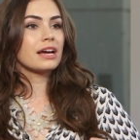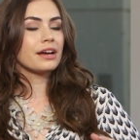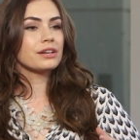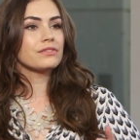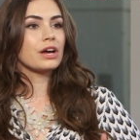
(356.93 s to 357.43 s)

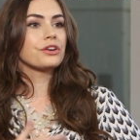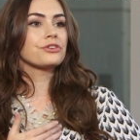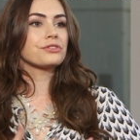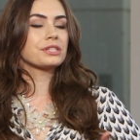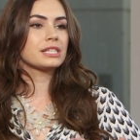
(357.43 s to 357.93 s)
kind of
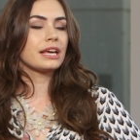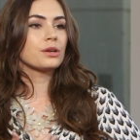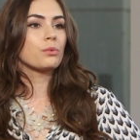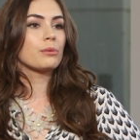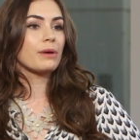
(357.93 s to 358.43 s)

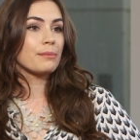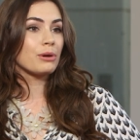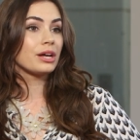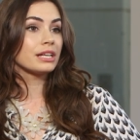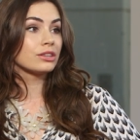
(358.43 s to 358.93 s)
understand what my
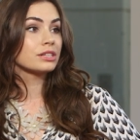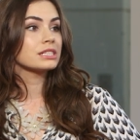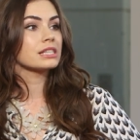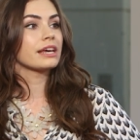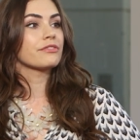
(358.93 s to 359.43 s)
body
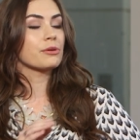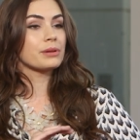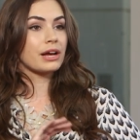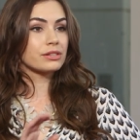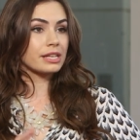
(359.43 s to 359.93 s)
looked like from
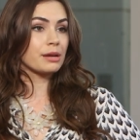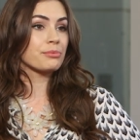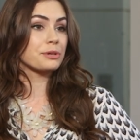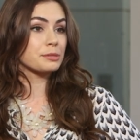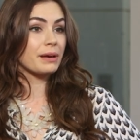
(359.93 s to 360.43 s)
an outside
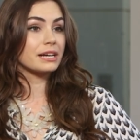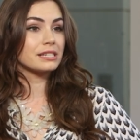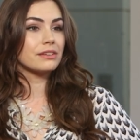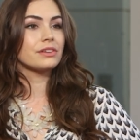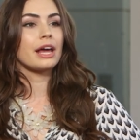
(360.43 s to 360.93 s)

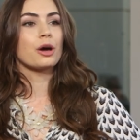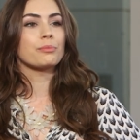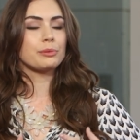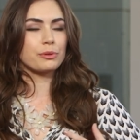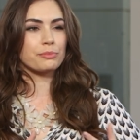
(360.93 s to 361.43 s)
perspective and how
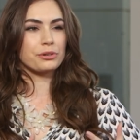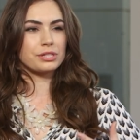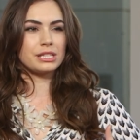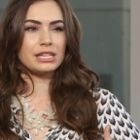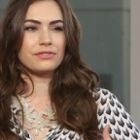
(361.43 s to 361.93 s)
people
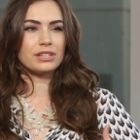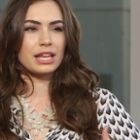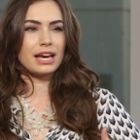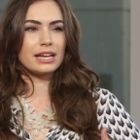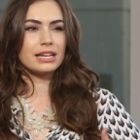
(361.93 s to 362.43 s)
perceived
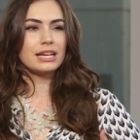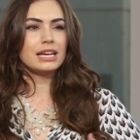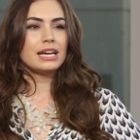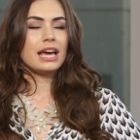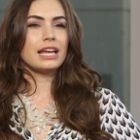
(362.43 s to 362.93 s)
that.
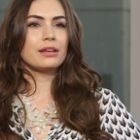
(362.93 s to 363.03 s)
And